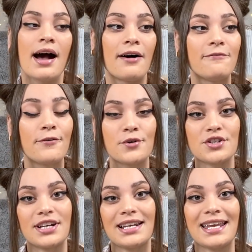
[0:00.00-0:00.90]

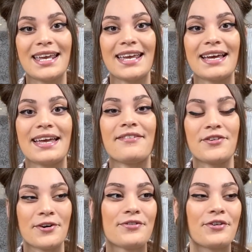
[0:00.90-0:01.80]
Unfortunately, if
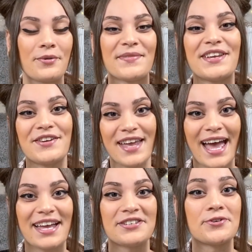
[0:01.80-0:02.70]
you're from the UK
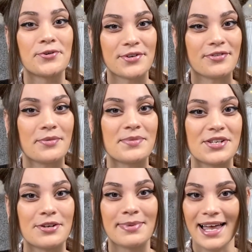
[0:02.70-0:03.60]
and you order from
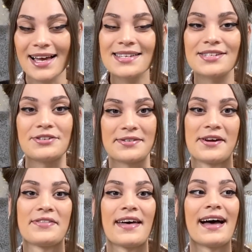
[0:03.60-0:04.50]
Zooplus, you
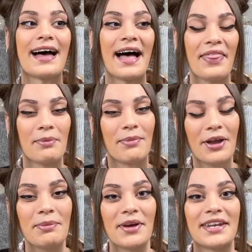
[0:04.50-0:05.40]
know that at the
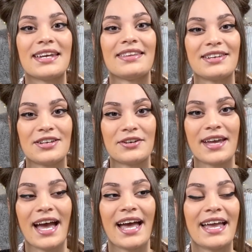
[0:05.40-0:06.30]
moment in the
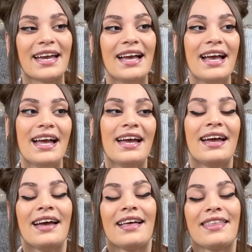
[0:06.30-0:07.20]
UK,
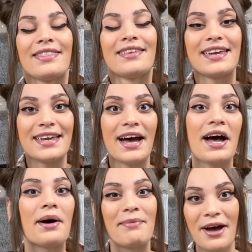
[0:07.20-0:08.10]
the
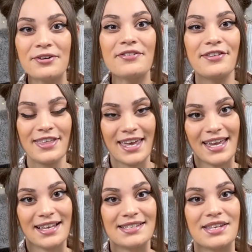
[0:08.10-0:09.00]
amount of
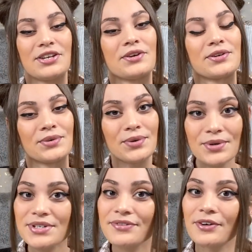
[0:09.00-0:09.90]
things that you could
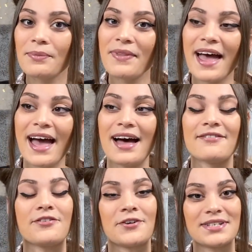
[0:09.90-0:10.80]
order from there
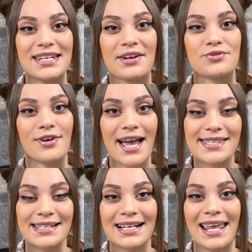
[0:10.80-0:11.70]
have gone down
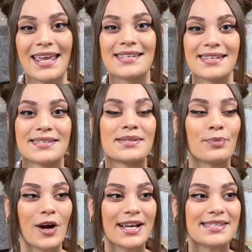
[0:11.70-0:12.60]
drastically since
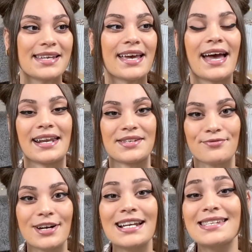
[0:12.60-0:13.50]
Brexit, and it's
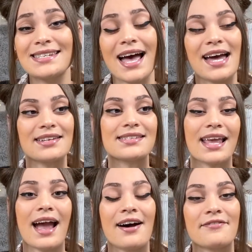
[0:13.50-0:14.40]
really sad because they
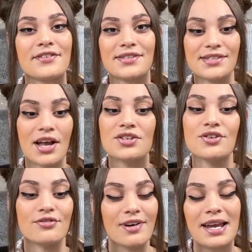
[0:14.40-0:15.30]
have such
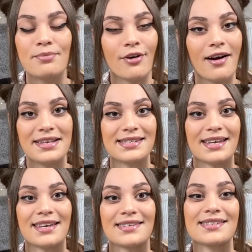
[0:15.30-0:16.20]
great
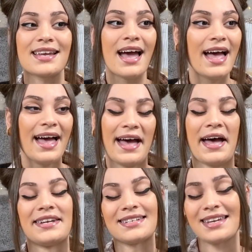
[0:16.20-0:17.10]
prices,
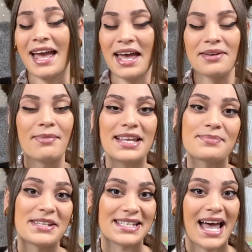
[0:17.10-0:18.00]
and yeah, it makes
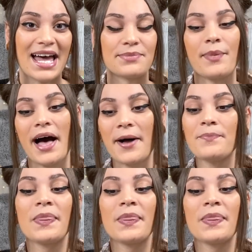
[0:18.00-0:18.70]
me sad, but